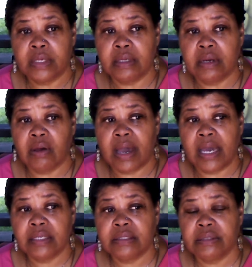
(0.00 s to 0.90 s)
I
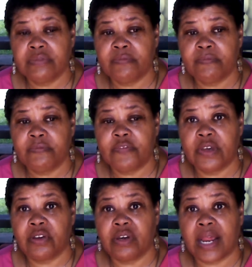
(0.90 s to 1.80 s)
had to
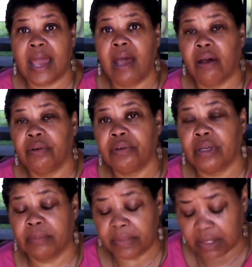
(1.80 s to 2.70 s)
figure it out.
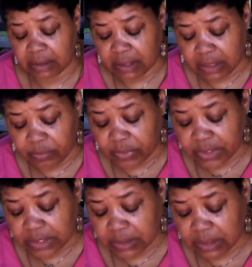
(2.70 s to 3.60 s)
I mean, it
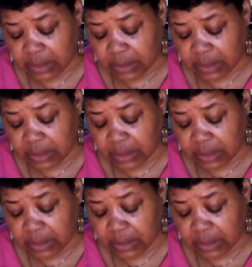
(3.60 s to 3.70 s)
was